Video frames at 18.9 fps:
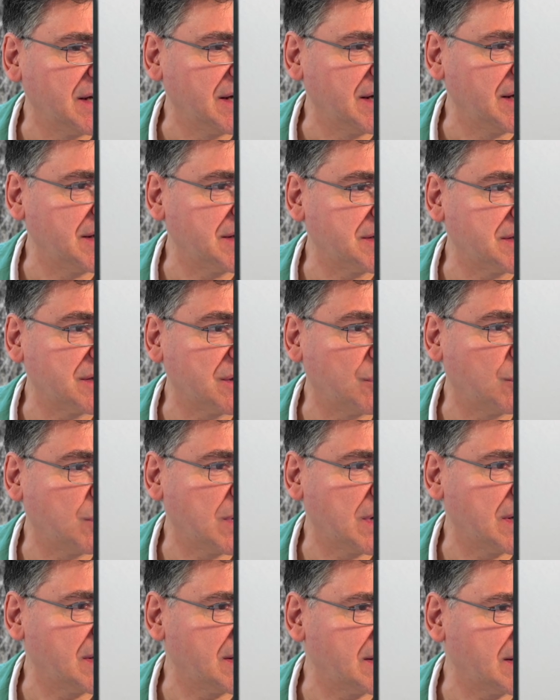It's the
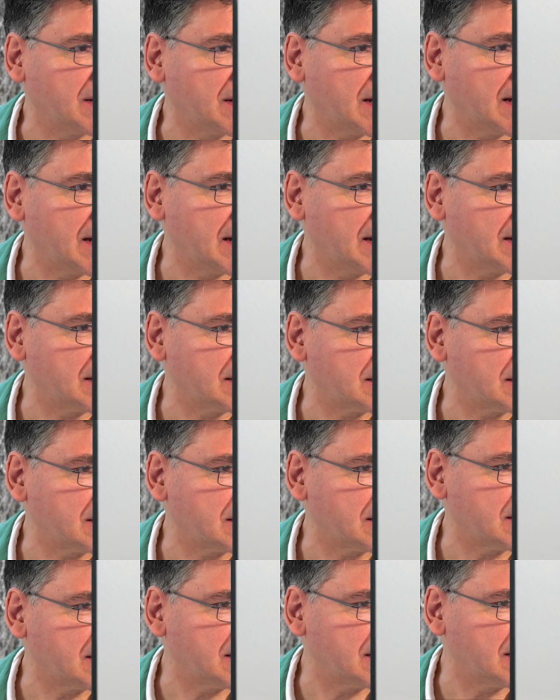one that
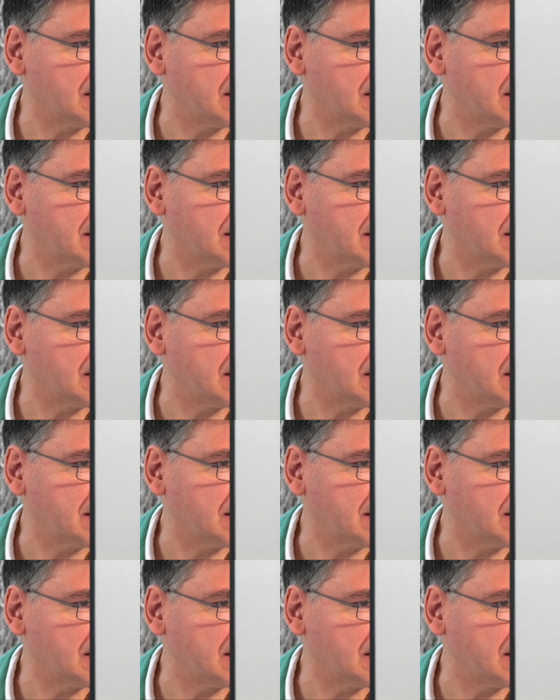has,